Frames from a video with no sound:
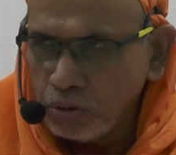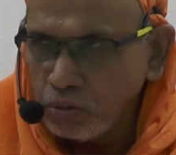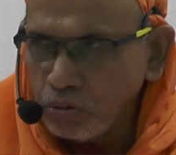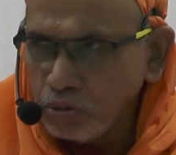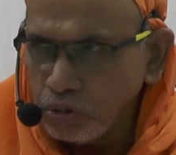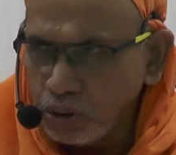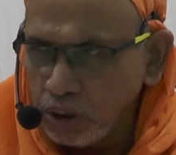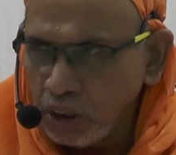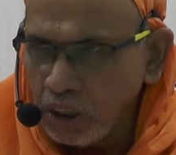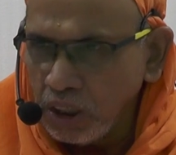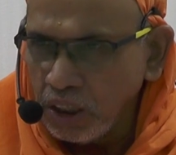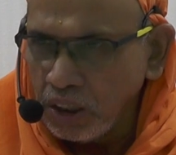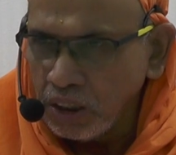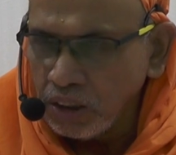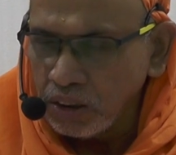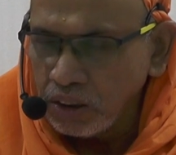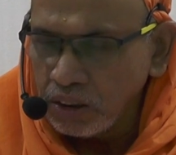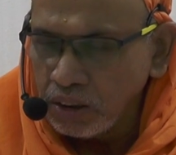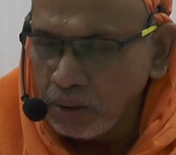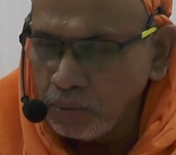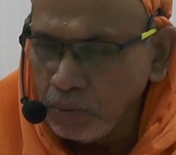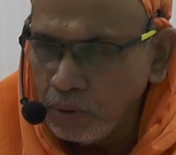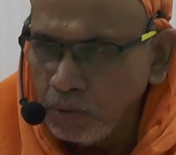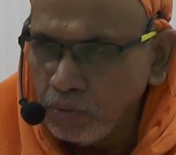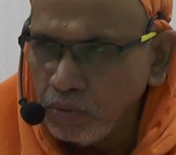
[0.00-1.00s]
to say,
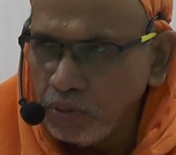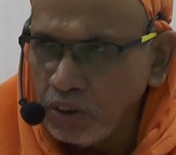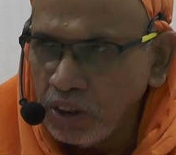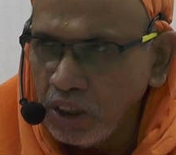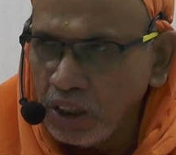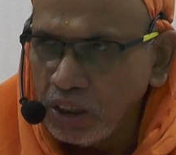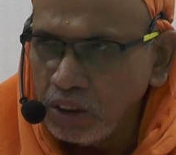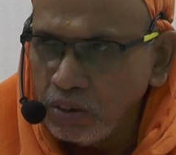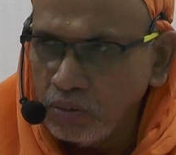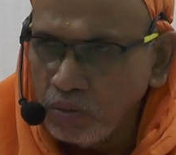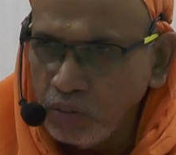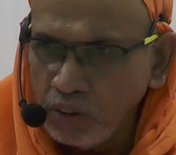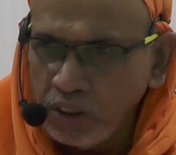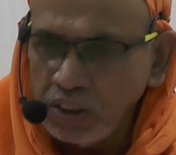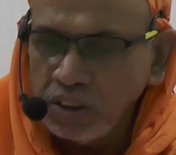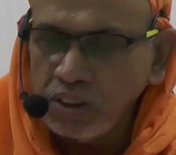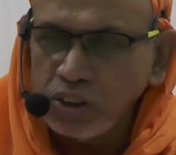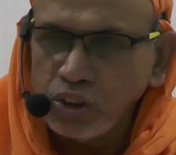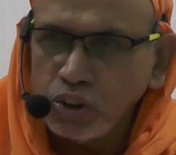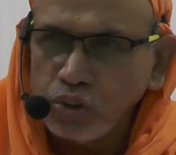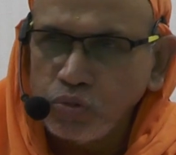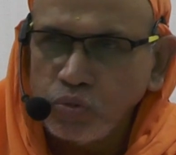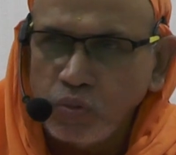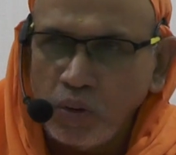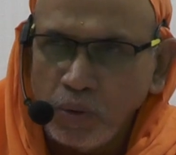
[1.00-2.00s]
some of the Advaita
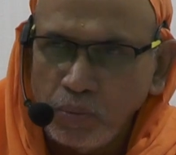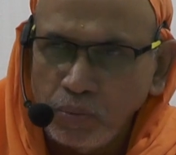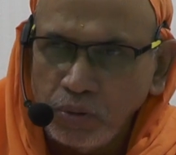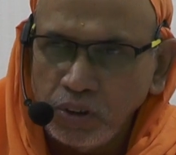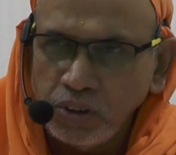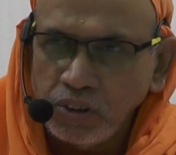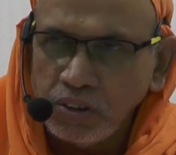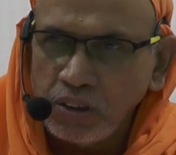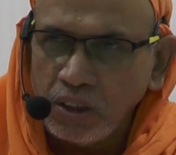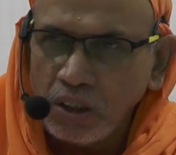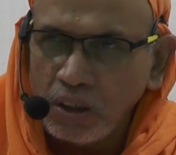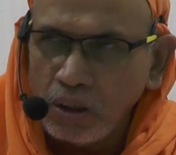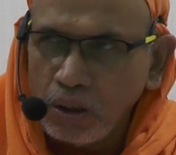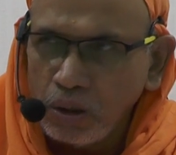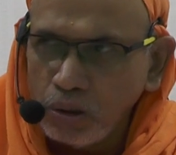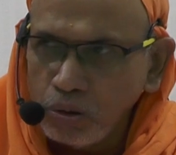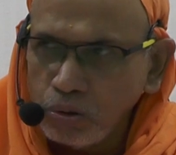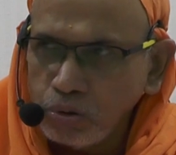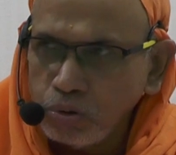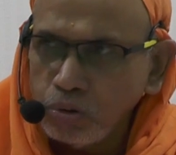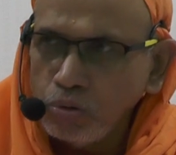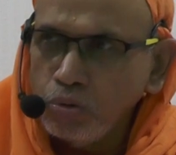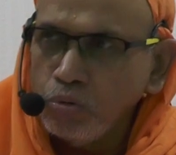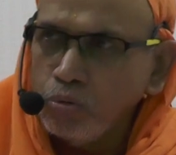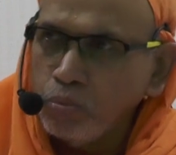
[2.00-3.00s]
Swamis are
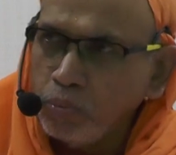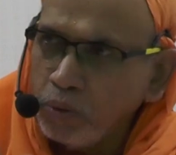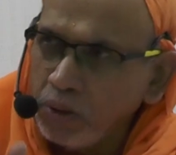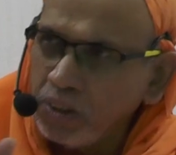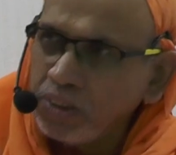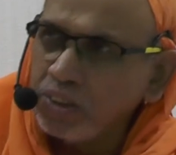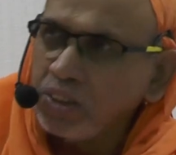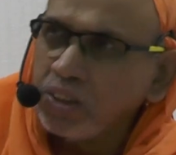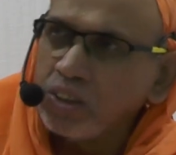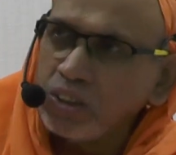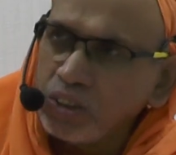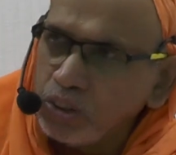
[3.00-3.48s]
also Upasaka